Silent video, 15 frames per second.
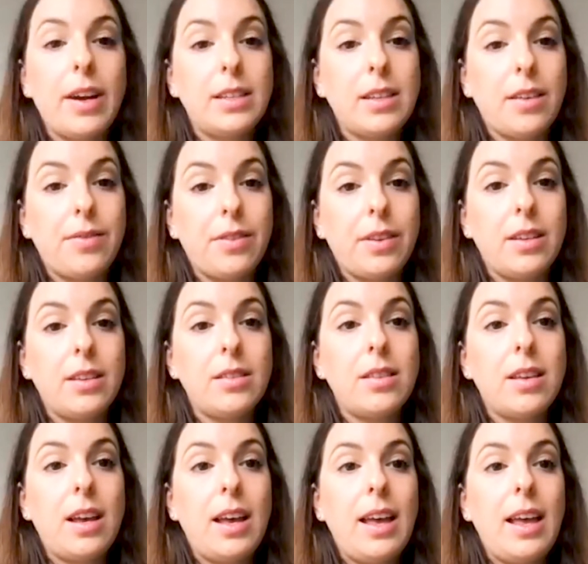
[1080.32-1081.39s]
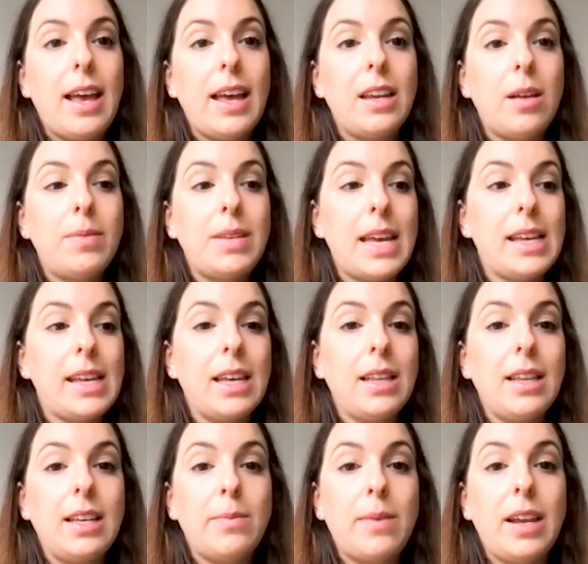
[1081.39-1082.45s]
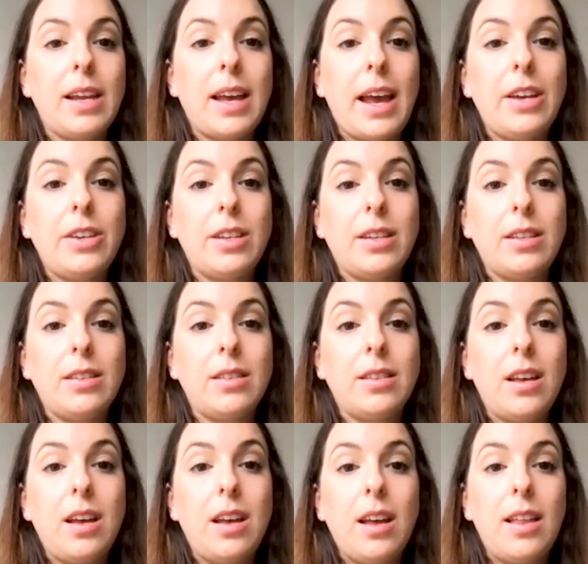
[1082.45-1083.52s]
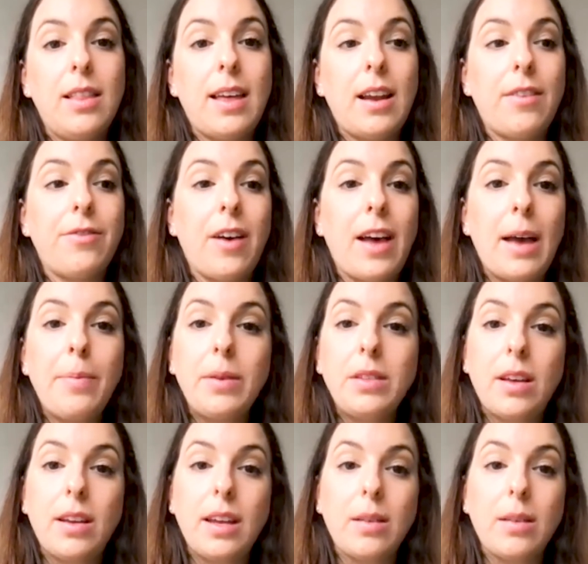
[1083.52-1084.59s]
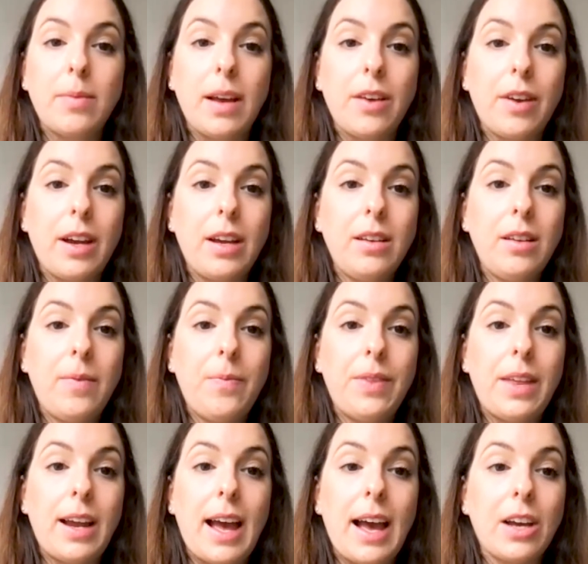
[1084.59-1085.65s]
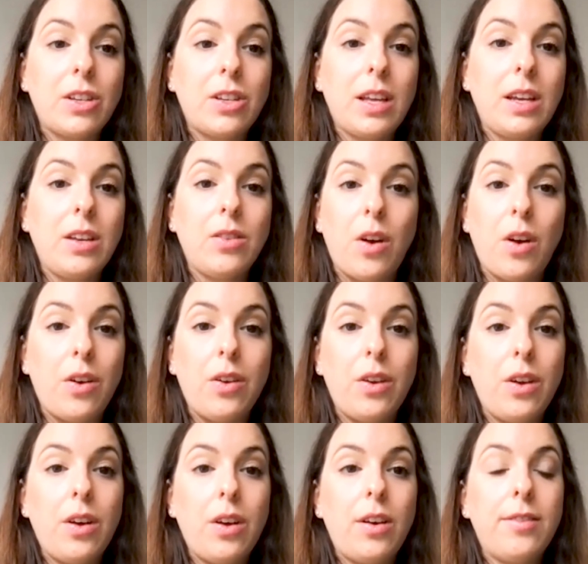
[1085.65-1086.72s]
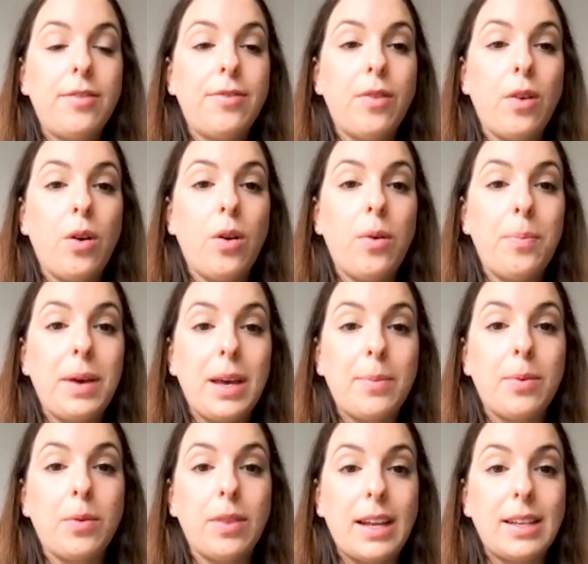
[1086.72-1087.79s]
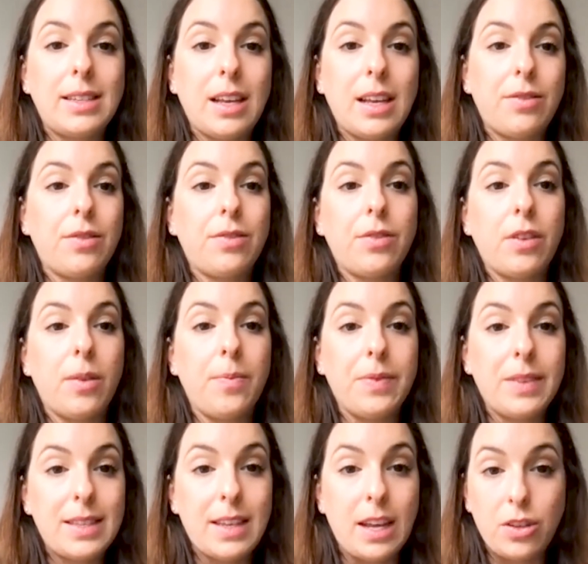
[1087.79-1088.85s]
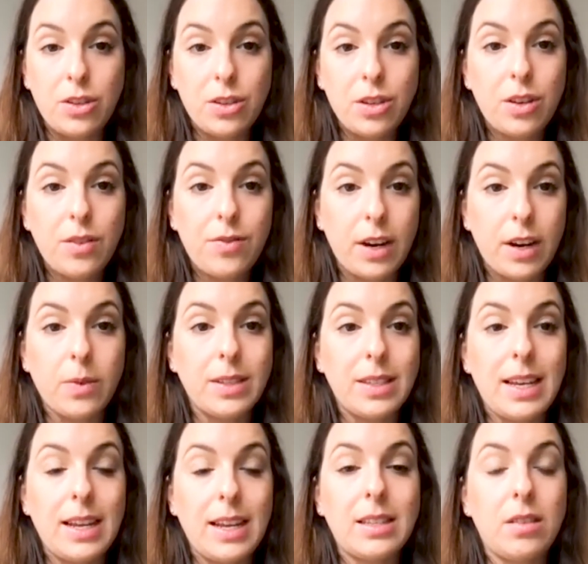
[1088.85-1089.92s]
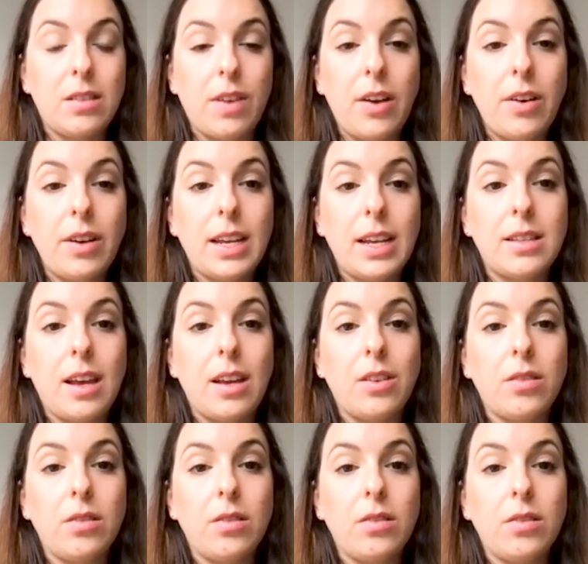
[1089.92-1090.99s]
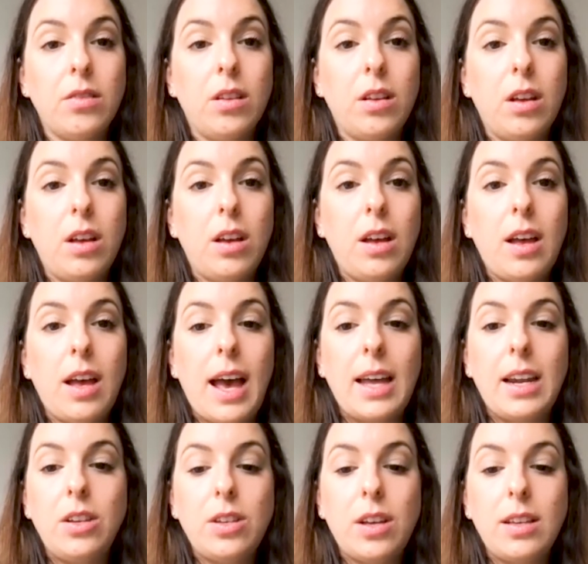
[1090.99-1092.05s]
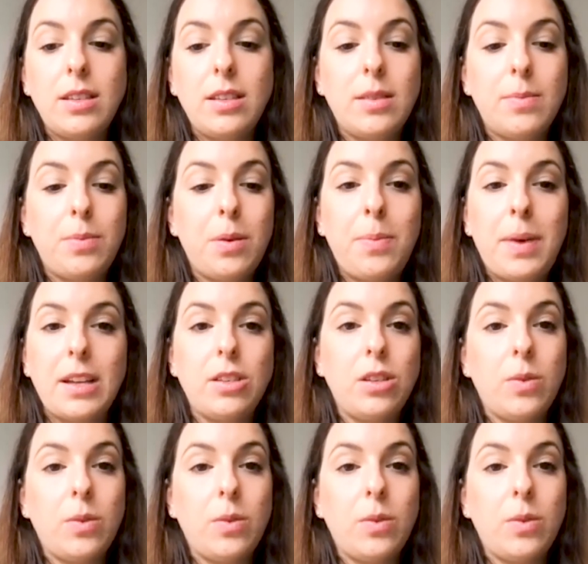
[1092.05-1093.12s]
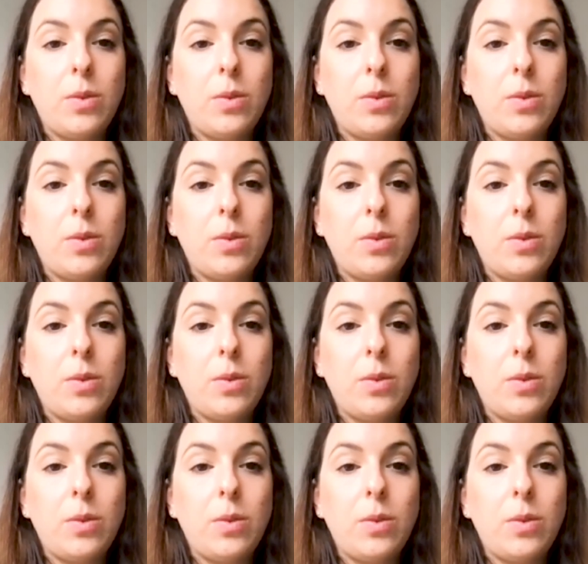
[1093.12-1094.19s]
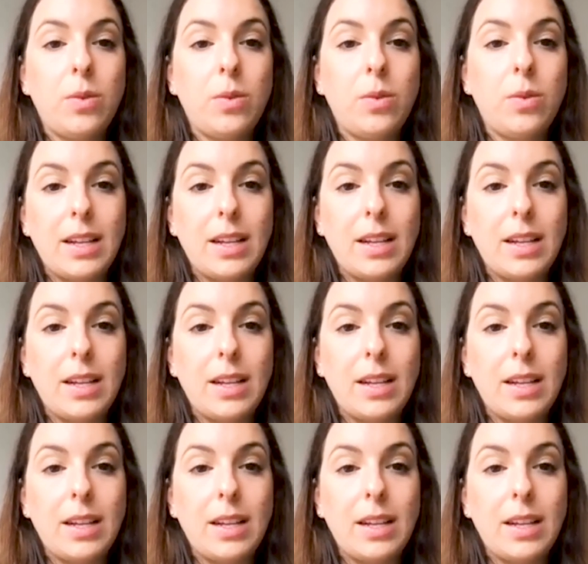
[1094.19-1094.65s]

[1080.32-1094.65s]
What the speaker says: sufferers end up taking these medications that are for episodic migraine that are actually not for people that suffer from such frequency and severity as they do. And it just perpetuates this